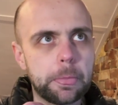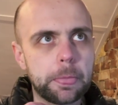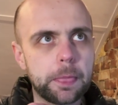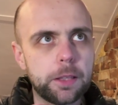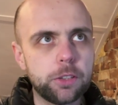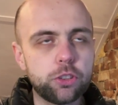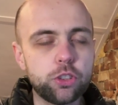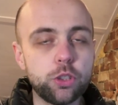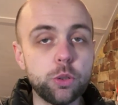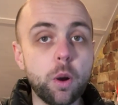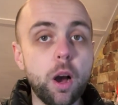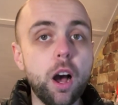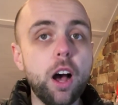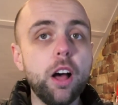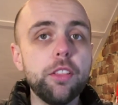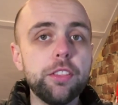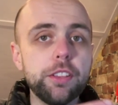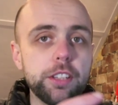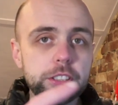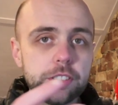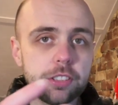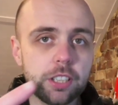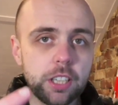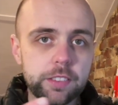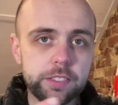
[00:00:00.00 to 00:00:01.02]
to
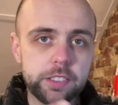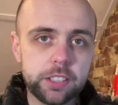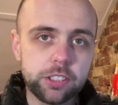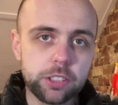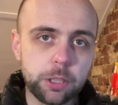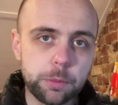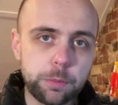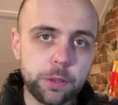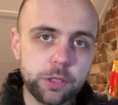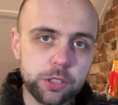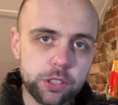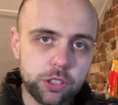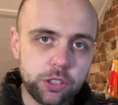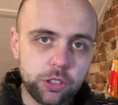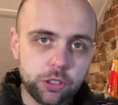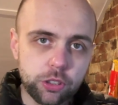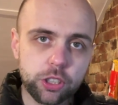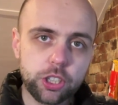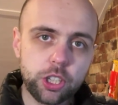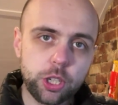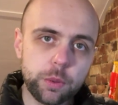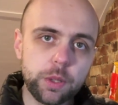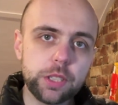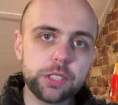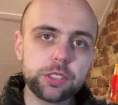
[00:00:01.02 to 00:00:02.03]
other services, so pushing your
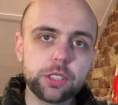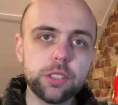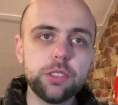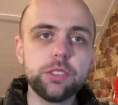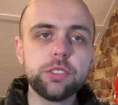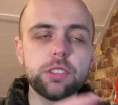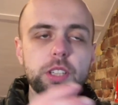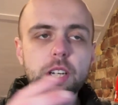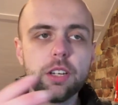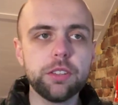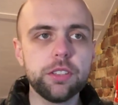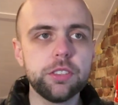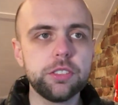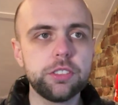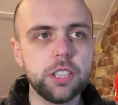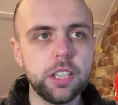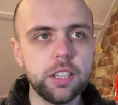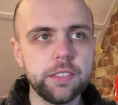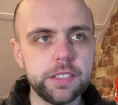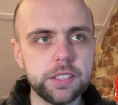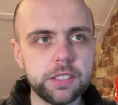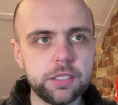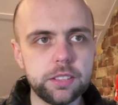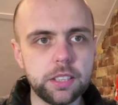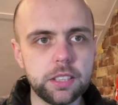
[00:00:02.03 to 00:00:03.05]
QSOs to other
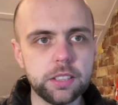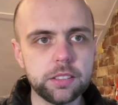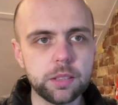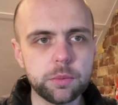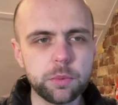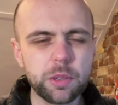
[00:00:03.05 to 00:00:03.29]
services.